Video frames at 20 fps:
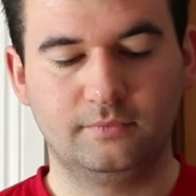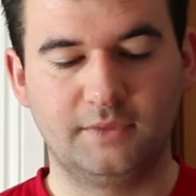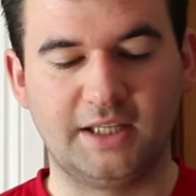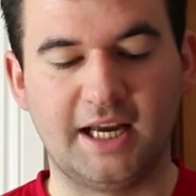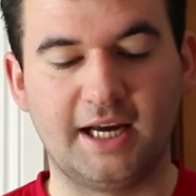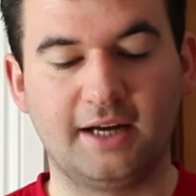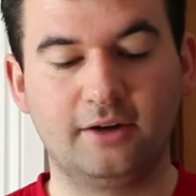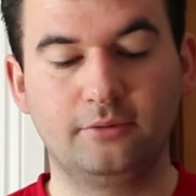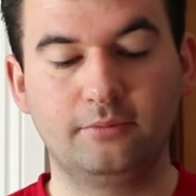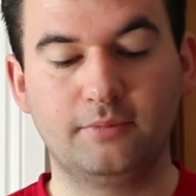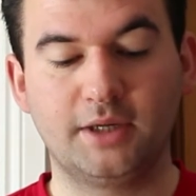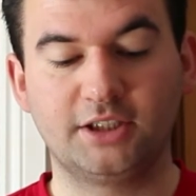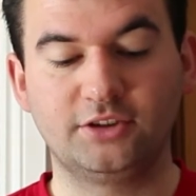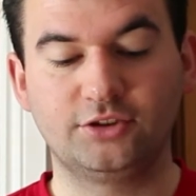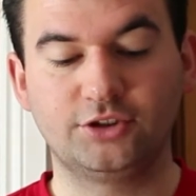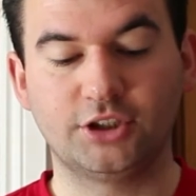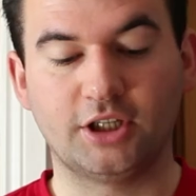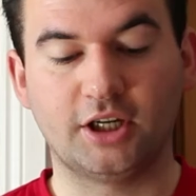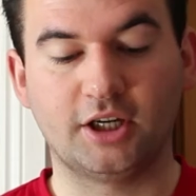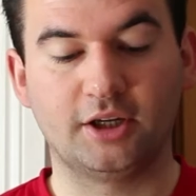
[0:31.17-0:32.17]
Now my
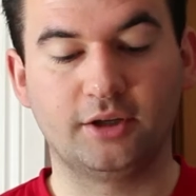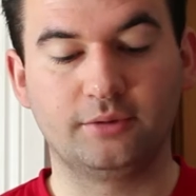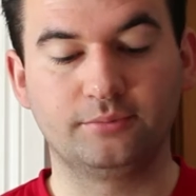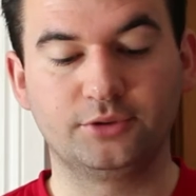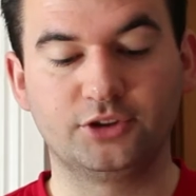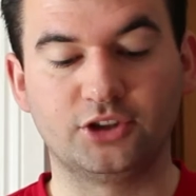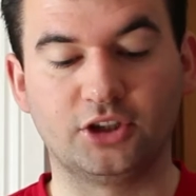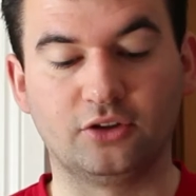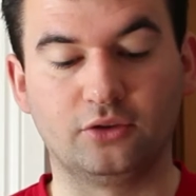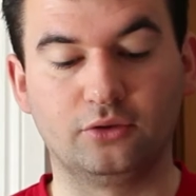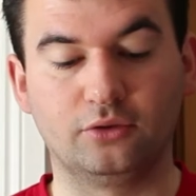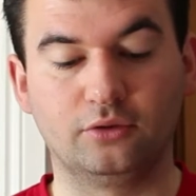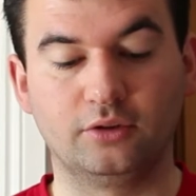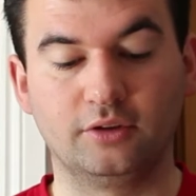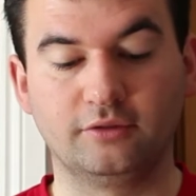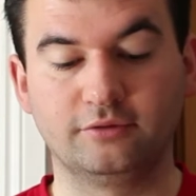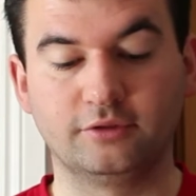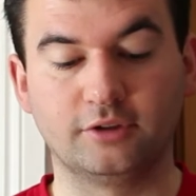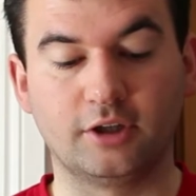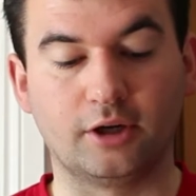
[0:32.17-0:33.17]
charms are all
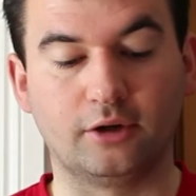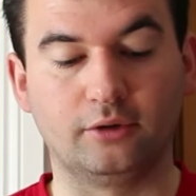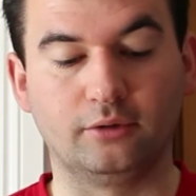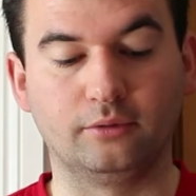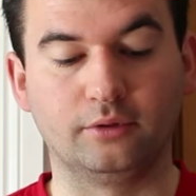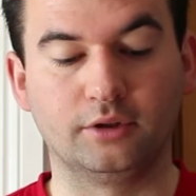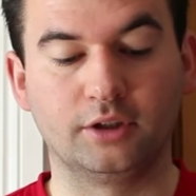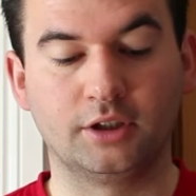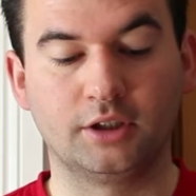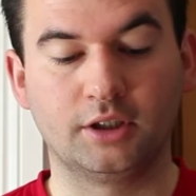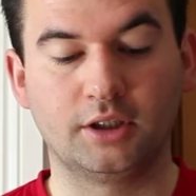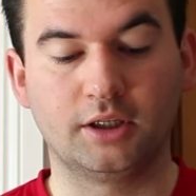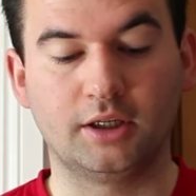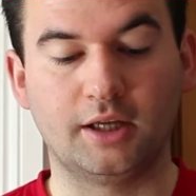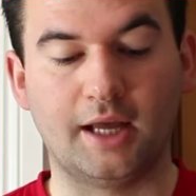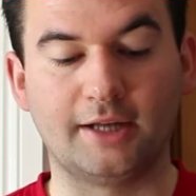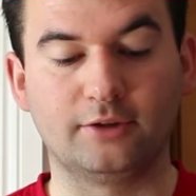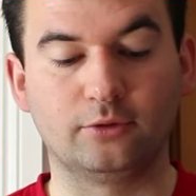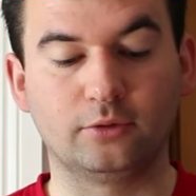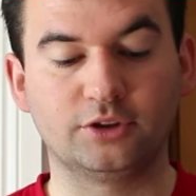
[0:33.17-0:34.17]
athrown,
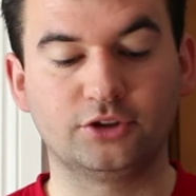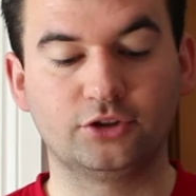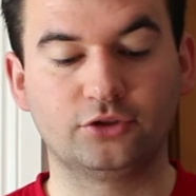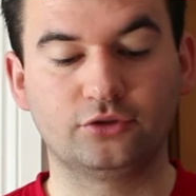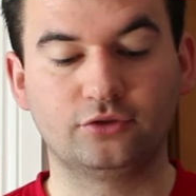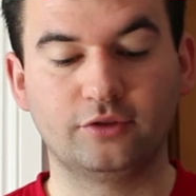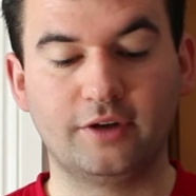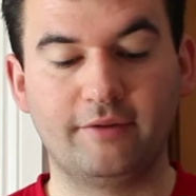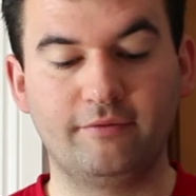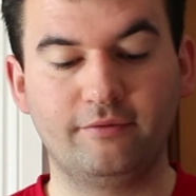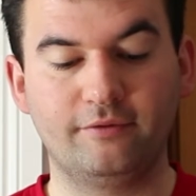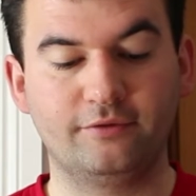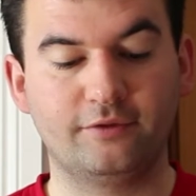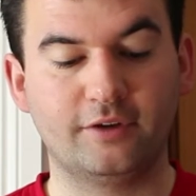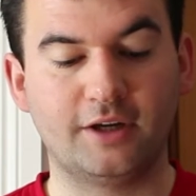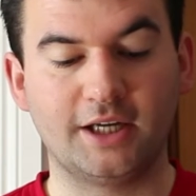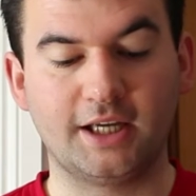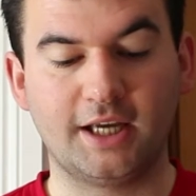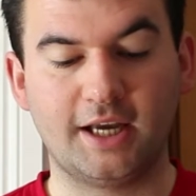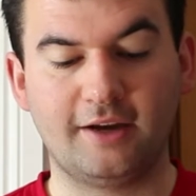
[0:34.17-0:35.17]
and what strength
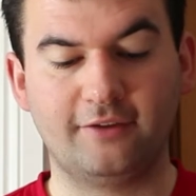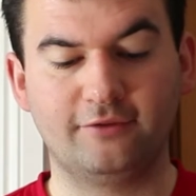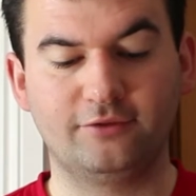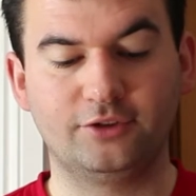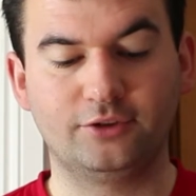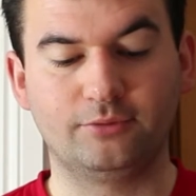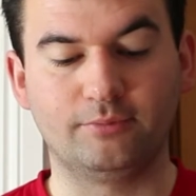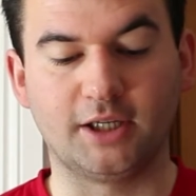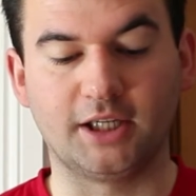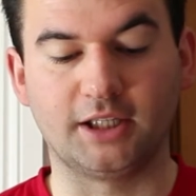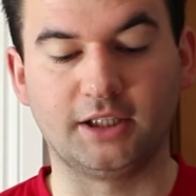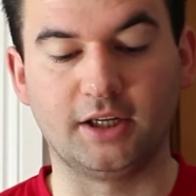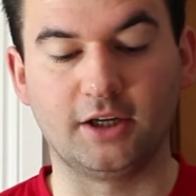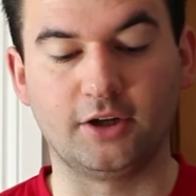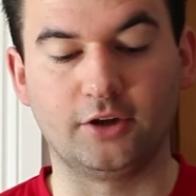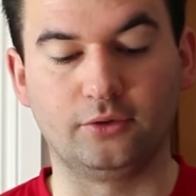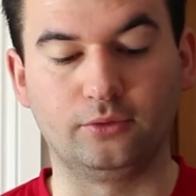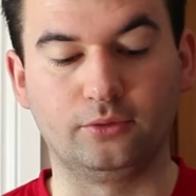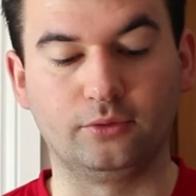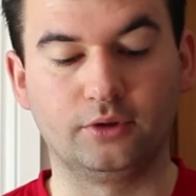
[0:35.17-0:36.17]
I have's mine
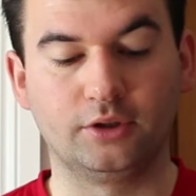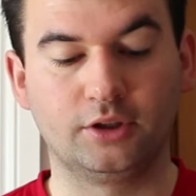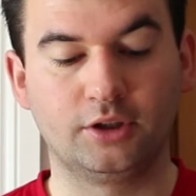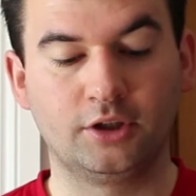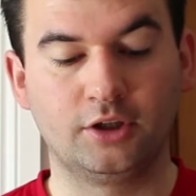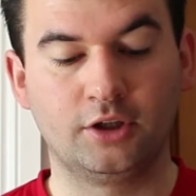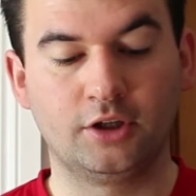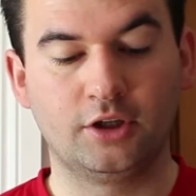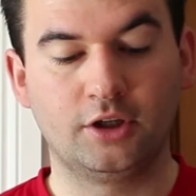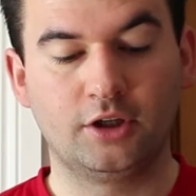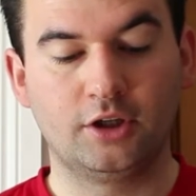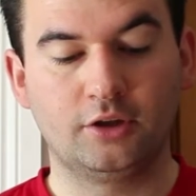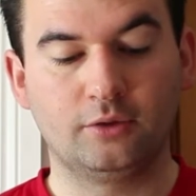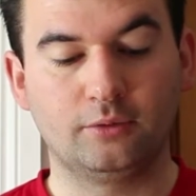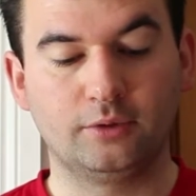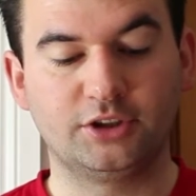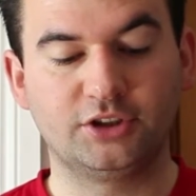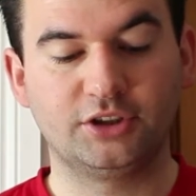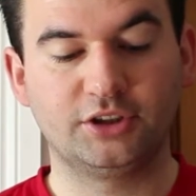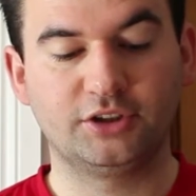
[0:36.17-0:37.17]
own,
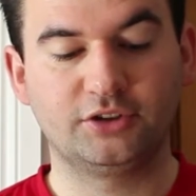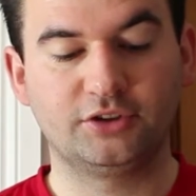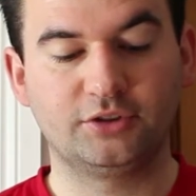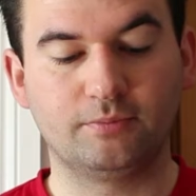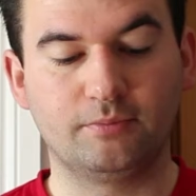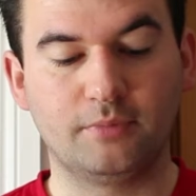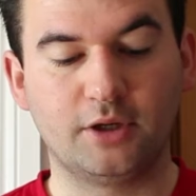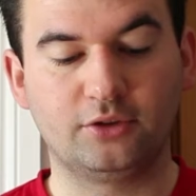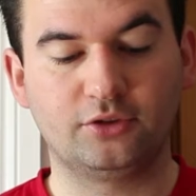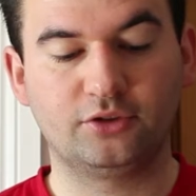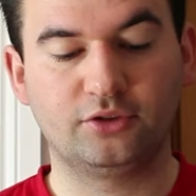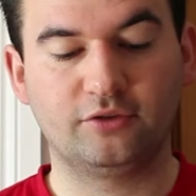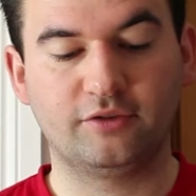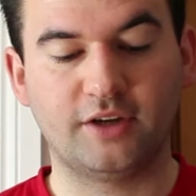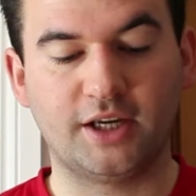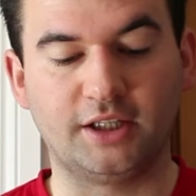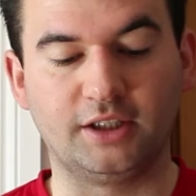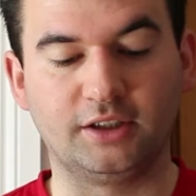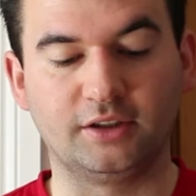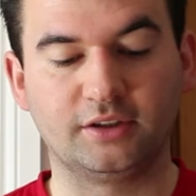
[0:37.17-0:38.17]
which is most
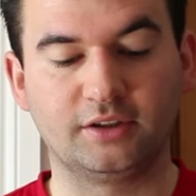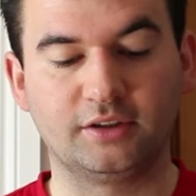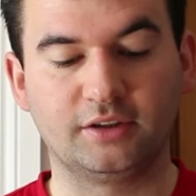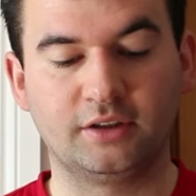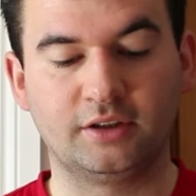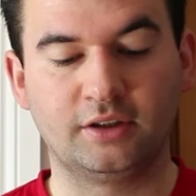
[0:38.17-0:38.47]
faint.